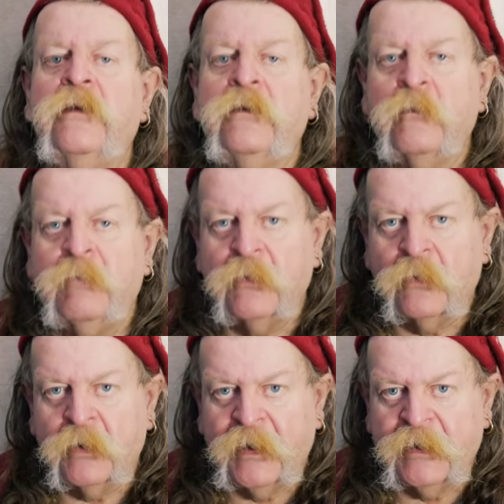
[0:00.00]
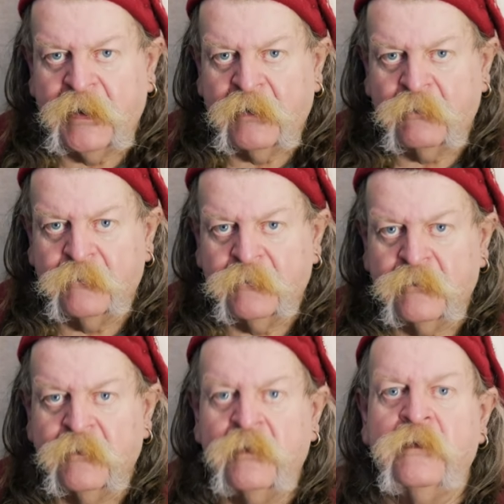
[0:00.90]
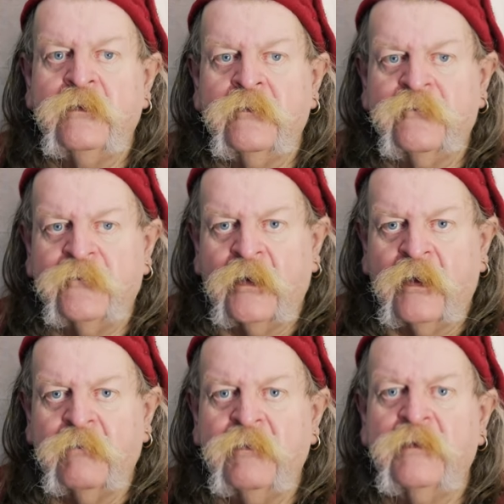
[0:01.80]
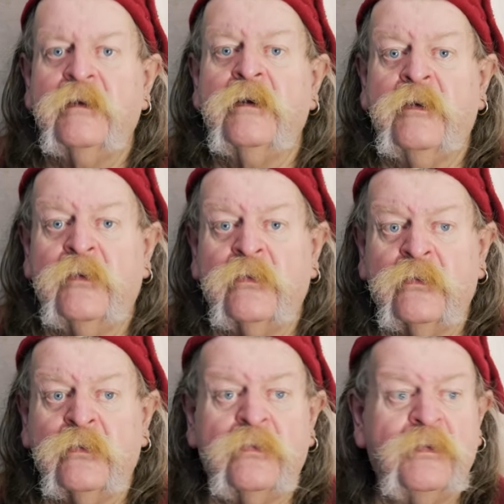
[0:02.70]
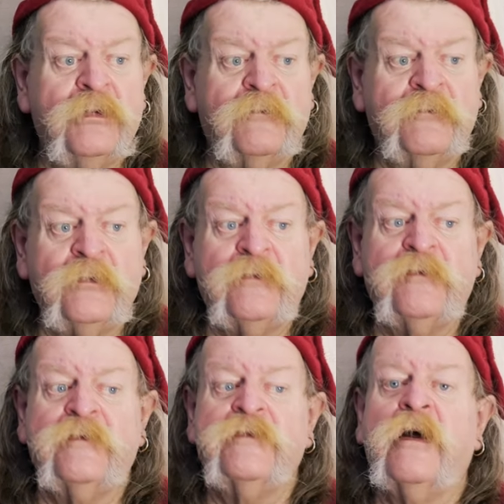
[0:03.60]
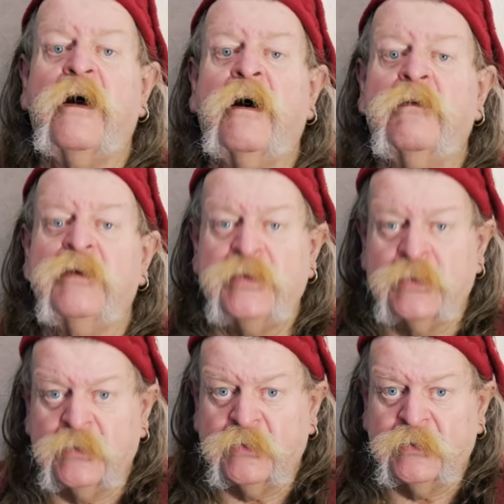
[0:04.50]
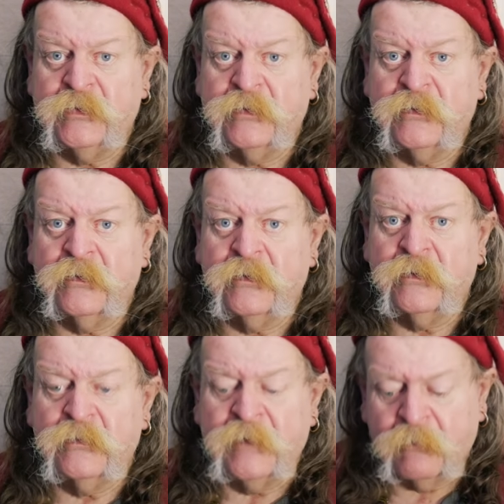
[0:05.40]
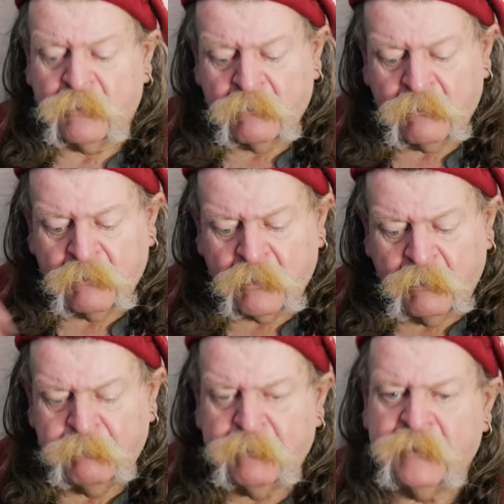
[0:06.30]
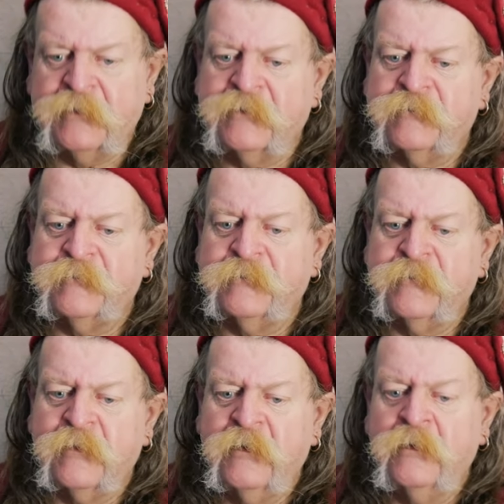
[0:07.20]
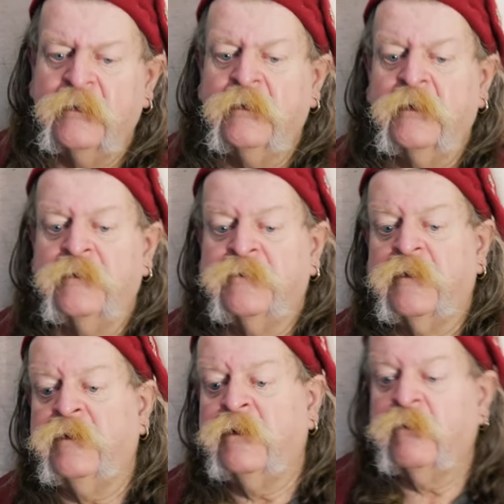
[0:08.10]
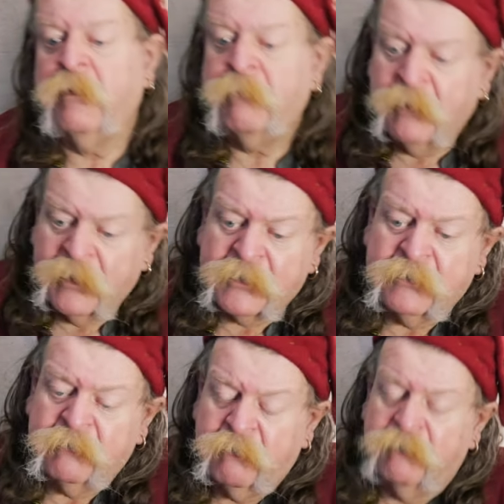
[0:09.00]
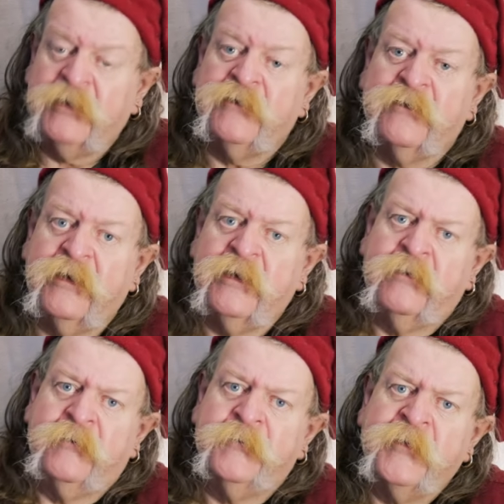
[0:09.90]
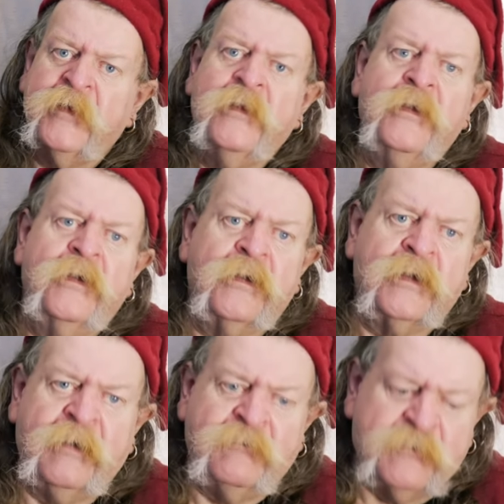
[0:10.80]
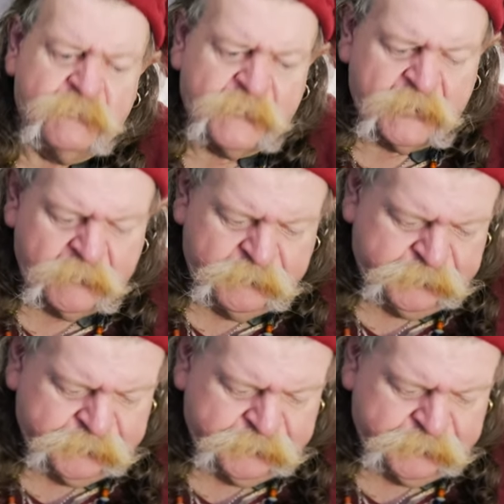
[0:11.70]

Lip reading: You'll be all right now. Your farm and all your futures are assured. Now, in peace. So Yug went back and eventually came to the farm.